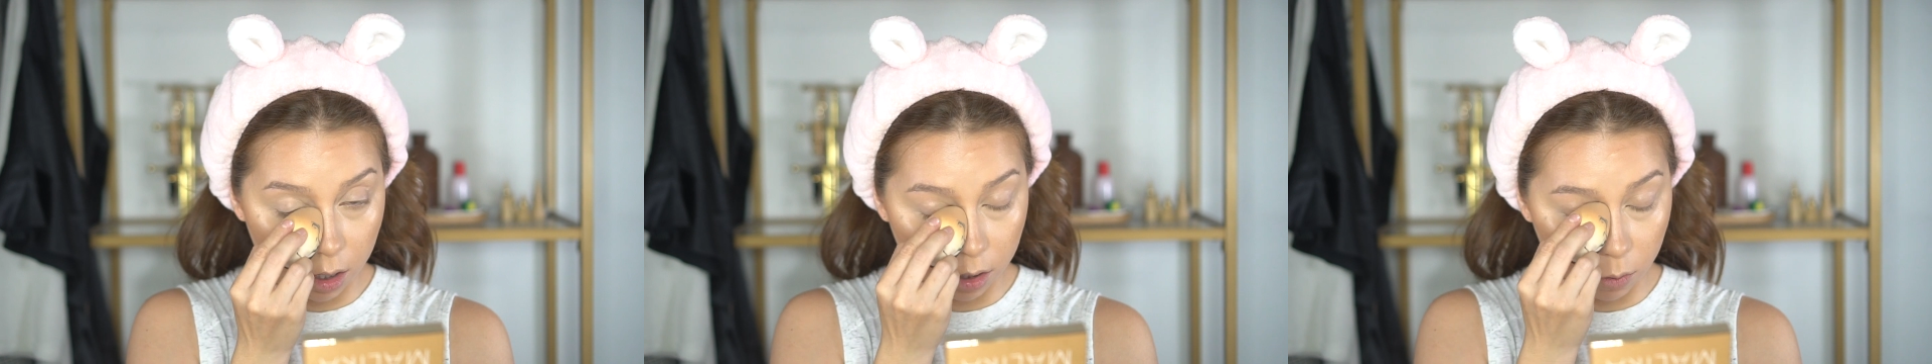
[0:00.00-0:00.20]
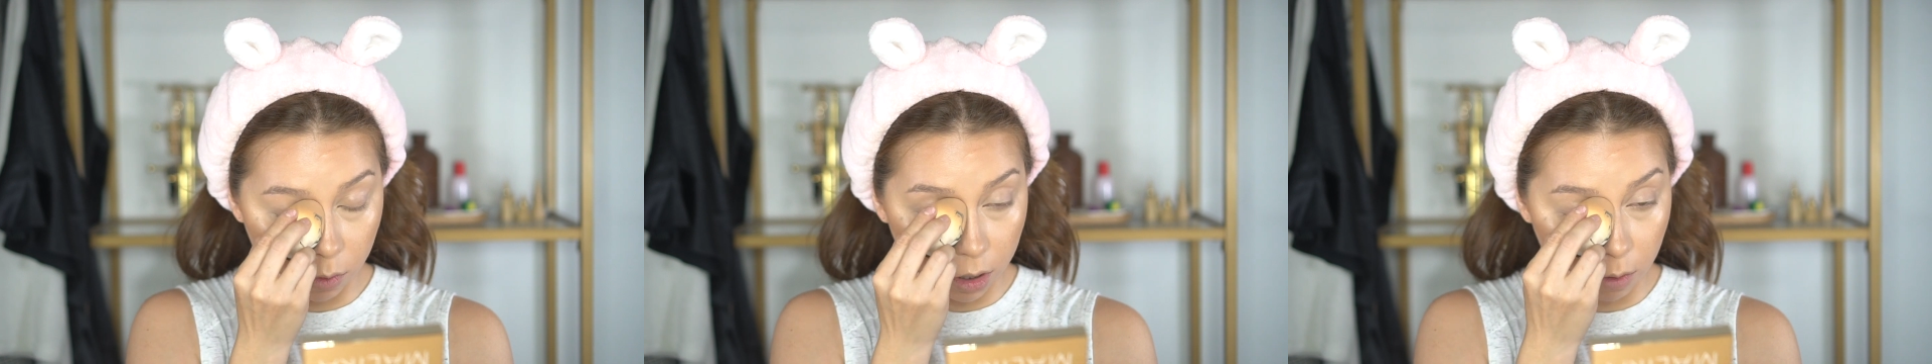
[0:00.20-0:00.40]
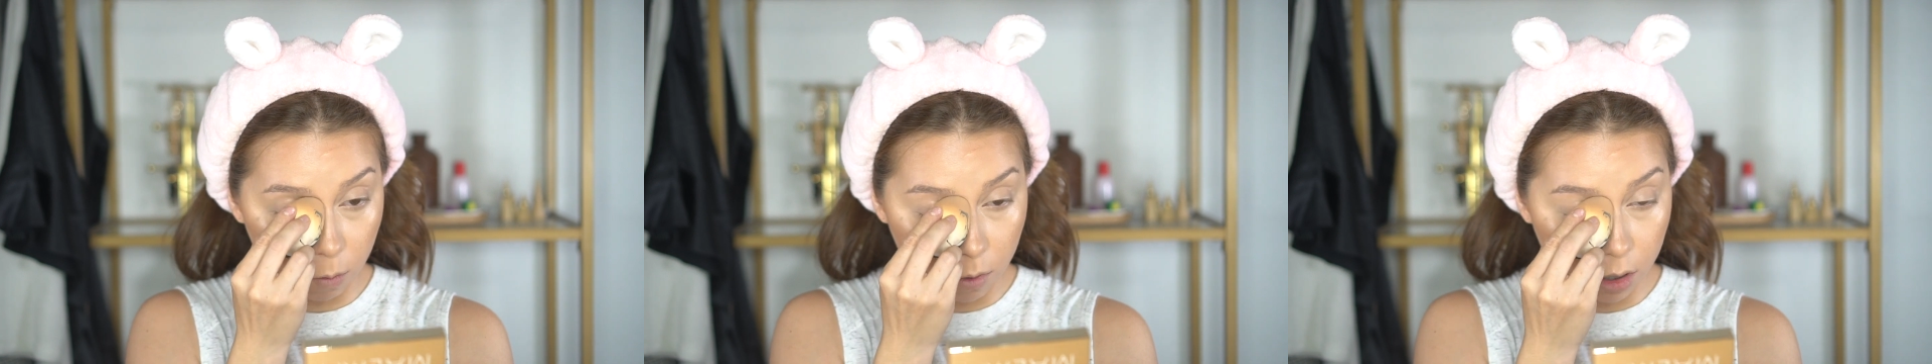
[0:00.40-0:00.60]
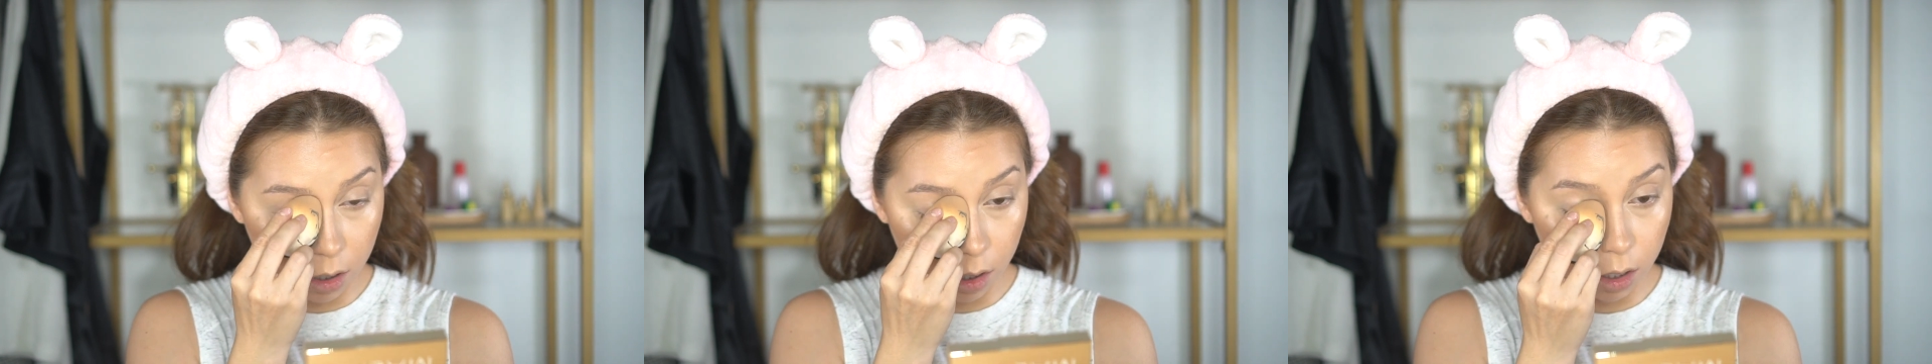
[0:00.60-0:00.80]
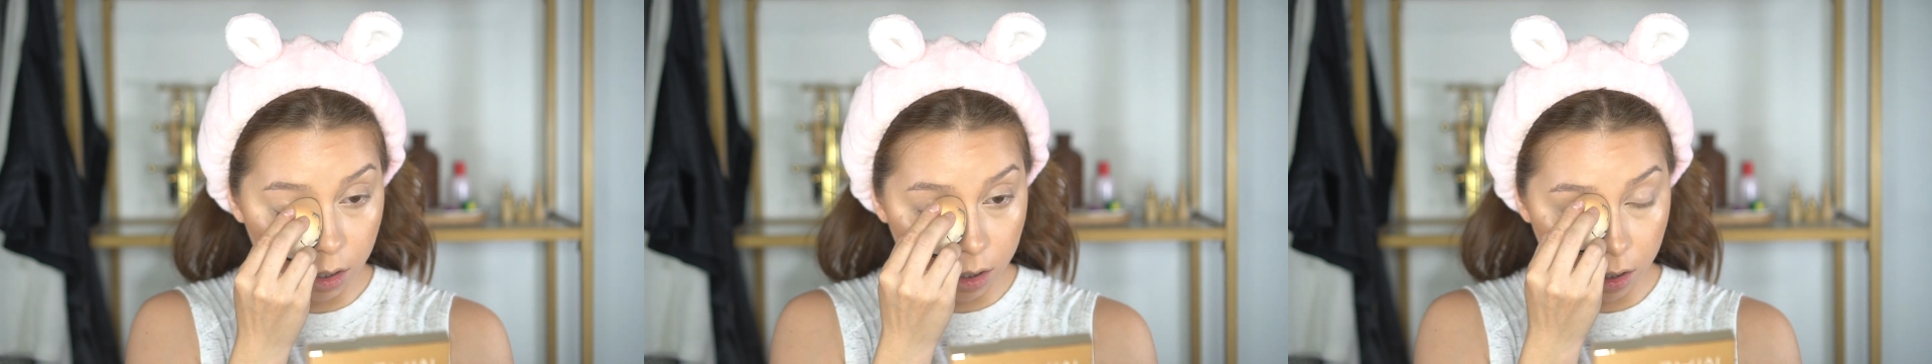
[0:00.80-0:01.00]
does what I
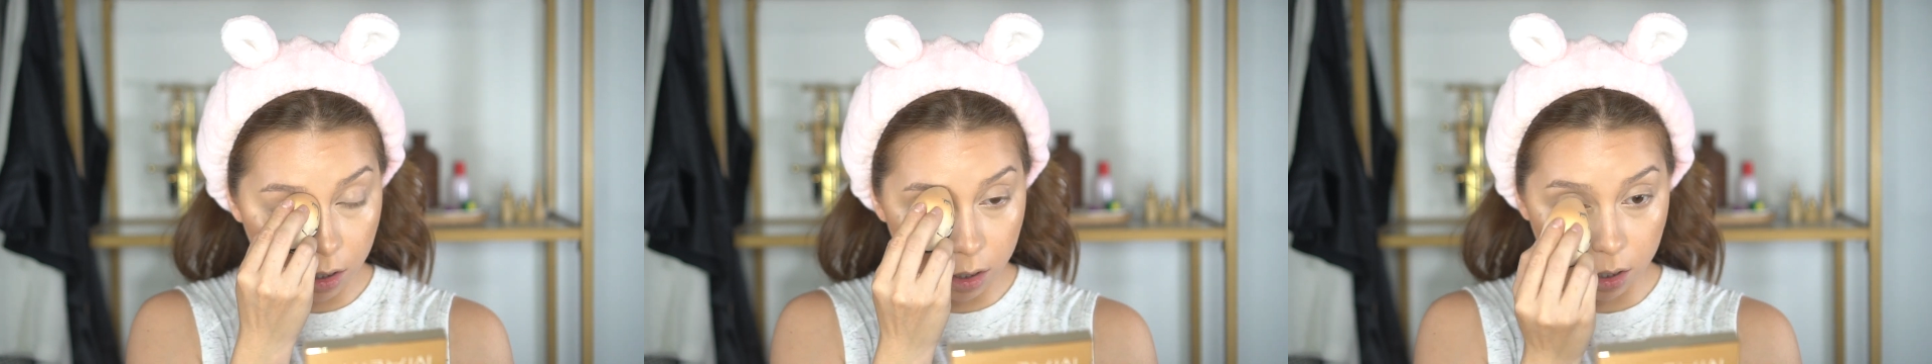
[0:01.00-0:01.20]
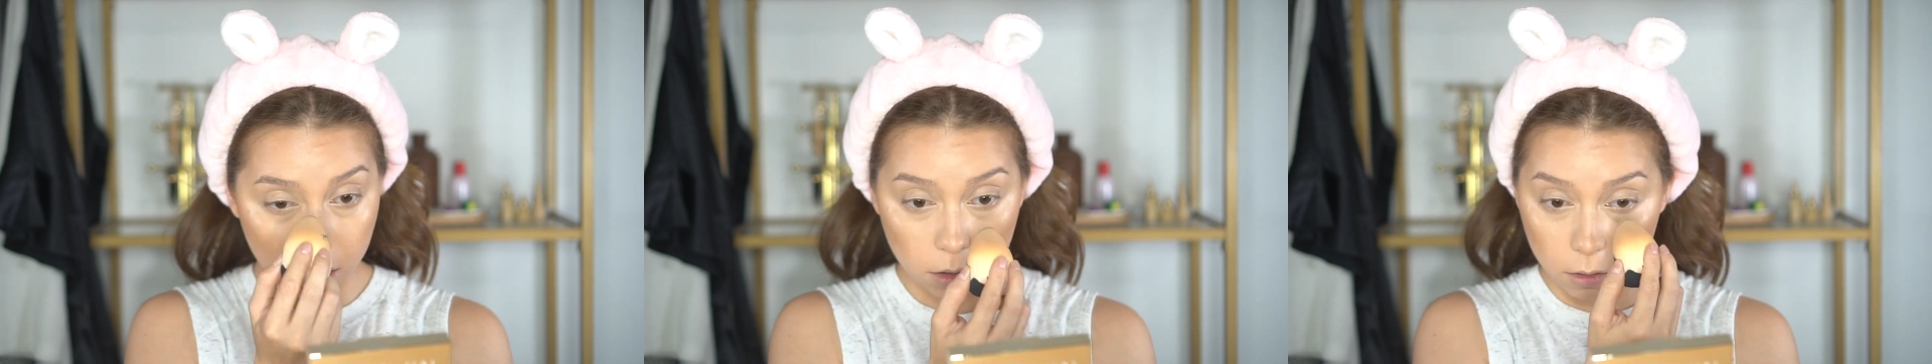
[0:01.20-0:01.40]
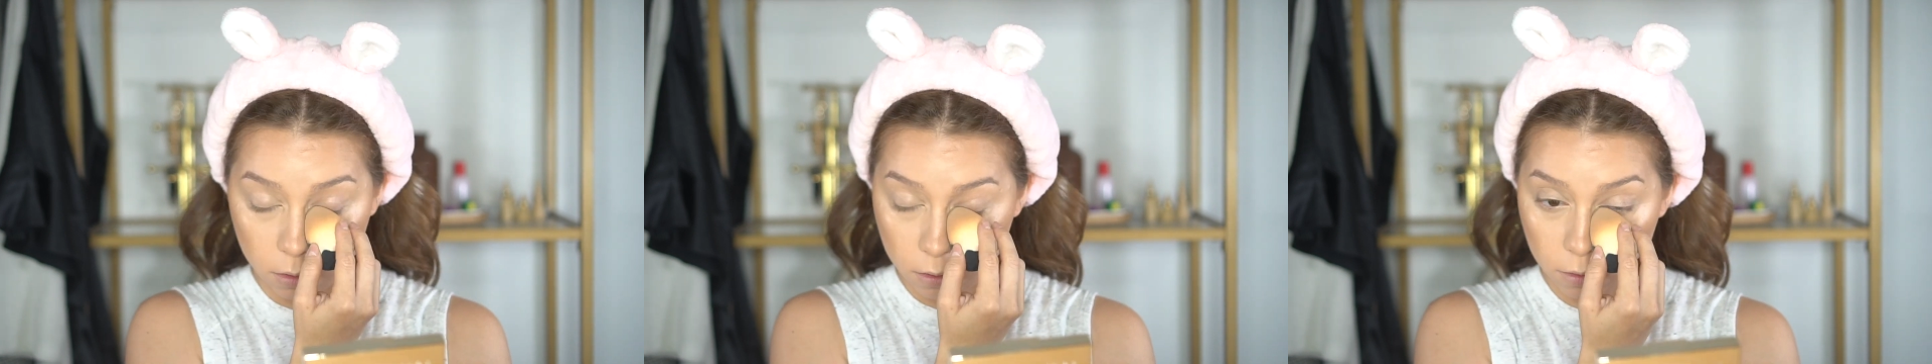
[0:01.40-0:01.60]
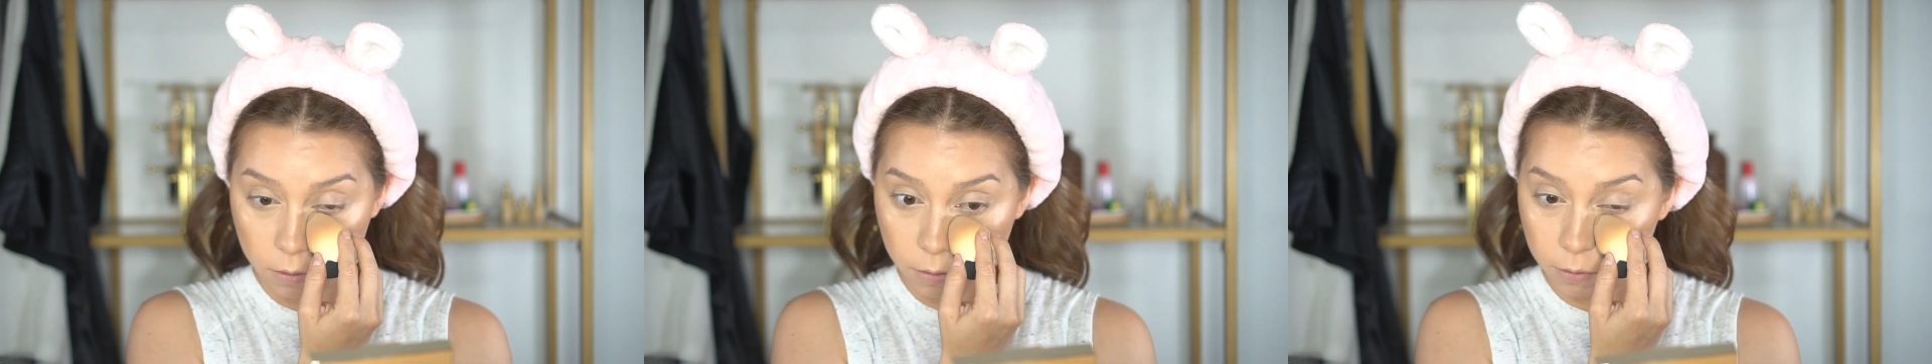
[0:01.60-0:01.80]
wanted it to do.